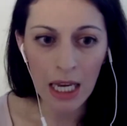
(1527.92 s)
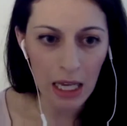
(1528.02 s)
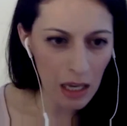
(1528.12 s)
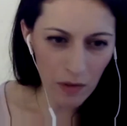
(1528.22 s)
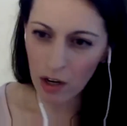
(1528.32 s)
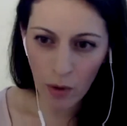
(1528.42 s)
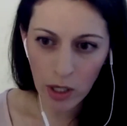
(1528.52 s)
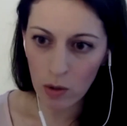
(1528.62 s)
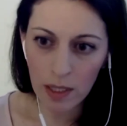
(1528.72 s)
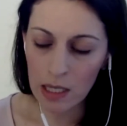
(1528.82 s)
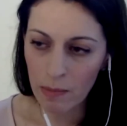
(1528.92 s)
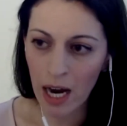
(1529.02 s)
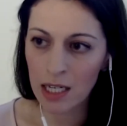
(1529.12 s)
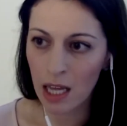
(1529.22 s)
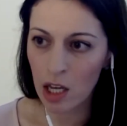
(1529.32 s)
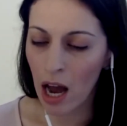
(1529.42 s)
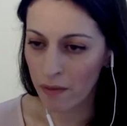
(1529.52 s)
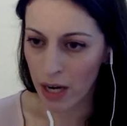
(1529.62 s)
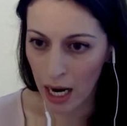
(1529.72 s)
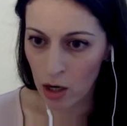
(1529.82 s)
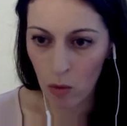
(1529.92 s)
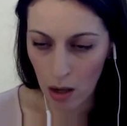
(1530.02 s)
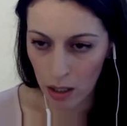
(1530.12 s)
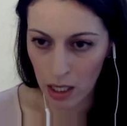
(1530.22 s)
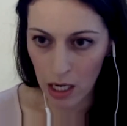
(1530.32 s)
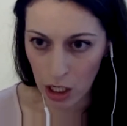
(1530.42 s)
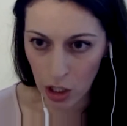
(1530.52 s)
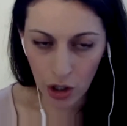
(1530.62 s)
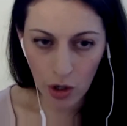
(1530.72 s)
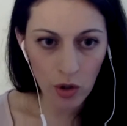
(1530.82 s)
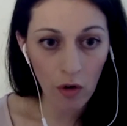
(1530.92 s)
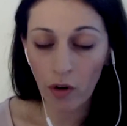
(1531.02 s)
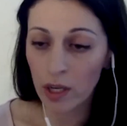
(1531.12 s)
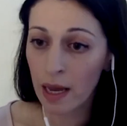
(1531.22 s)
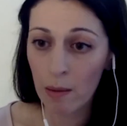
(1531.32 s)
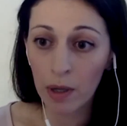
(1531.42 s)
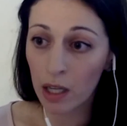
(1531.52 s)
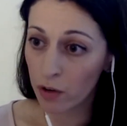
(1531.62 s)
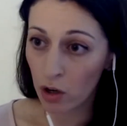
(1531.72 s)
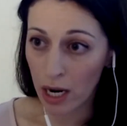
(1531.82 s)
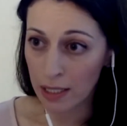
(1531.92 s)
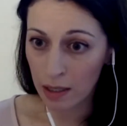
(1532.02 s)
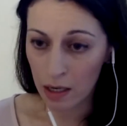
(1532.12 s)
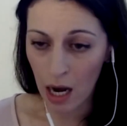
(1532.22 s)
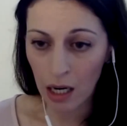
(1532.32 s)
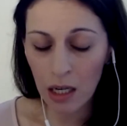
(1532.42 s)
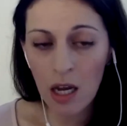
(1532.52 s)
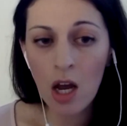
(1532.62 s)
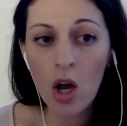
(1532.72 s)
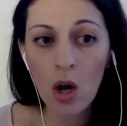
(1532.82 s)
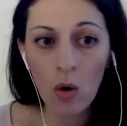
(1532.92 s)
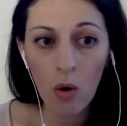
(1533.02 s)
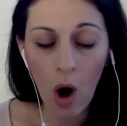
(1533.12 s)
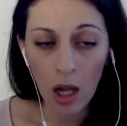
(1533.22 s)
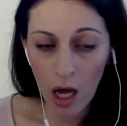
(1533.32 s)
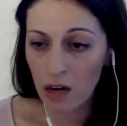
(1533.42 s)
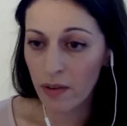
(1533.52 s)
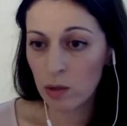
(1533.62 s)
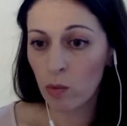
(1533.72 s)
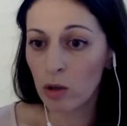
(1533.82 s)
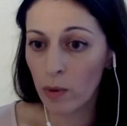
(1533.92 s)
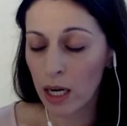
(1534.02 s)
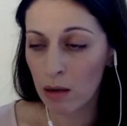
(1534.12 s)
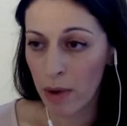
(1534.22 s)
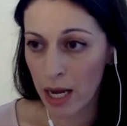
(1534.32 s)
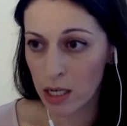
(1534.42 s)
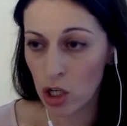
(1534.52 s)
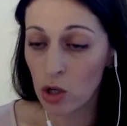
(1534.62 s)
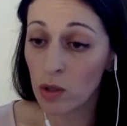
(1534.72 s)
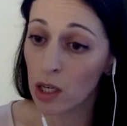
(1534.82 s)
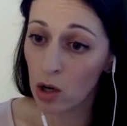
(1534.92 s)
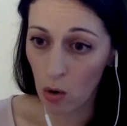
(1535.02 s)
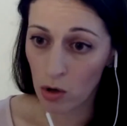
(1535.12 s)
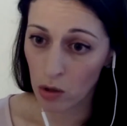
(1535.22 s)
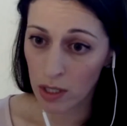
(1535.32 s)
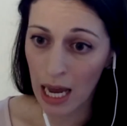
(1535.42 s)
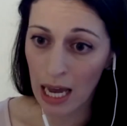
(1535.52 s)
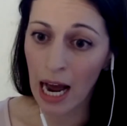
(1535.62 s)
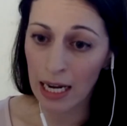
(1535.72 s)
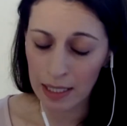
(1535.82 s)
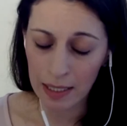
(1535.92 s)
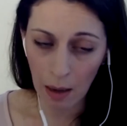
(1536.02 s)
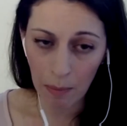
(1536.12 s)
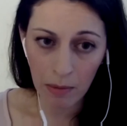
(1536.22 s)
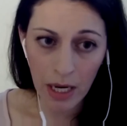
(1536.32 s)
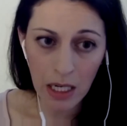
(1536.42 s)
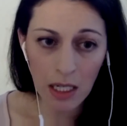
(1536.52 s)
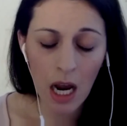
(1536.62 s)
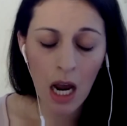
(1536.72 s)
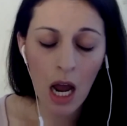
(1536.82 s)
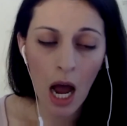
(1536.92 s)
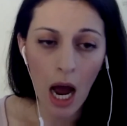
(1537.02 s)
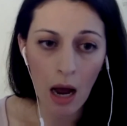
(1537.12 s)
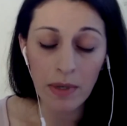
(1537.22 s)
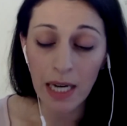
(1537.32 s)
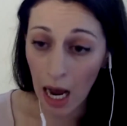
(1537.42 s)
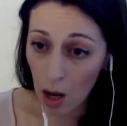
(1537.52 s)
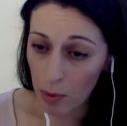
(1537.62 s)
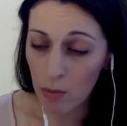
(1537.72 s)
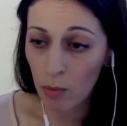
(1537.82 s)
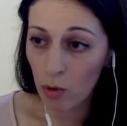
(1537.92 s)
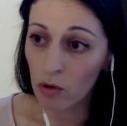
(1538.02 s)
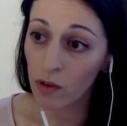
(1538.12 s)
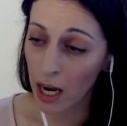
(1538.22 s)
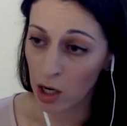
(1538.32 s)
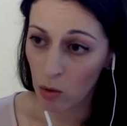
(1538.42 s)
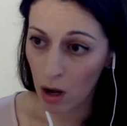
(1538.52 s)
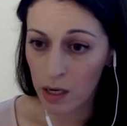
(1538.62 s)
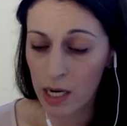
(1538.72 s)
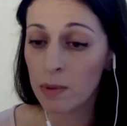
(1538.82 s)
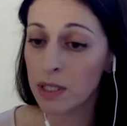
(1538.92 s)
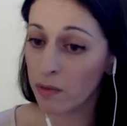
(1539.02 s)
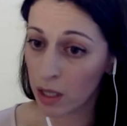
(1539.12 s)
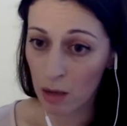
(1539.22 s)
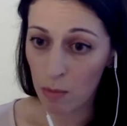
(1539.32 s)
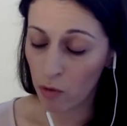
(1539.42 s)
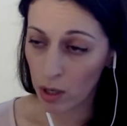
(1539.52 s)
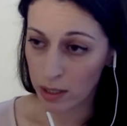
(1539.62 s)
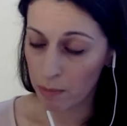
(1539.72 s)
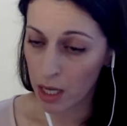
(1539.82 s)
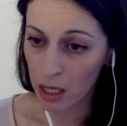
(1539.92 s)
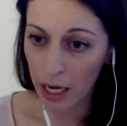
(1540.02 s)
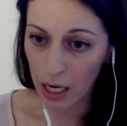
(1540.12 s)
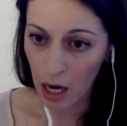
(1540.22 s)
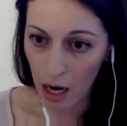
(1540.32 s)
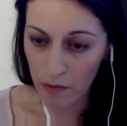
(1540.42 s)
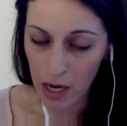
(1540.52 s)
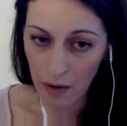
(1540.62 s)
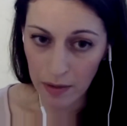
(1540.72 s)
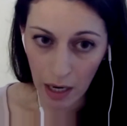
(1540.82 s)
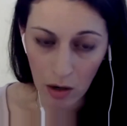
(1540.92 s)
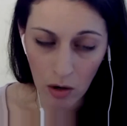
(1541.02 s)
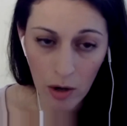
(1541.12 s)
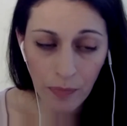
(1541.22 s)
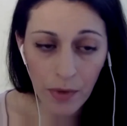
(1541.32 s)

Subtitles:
Even if we don't suspect that you have an egg quality issue, so for example, if you're nice and young, a lot of us will recommend using CoQ10 as a supplement to help improve egg quality, specifically before something like an IVF cycle.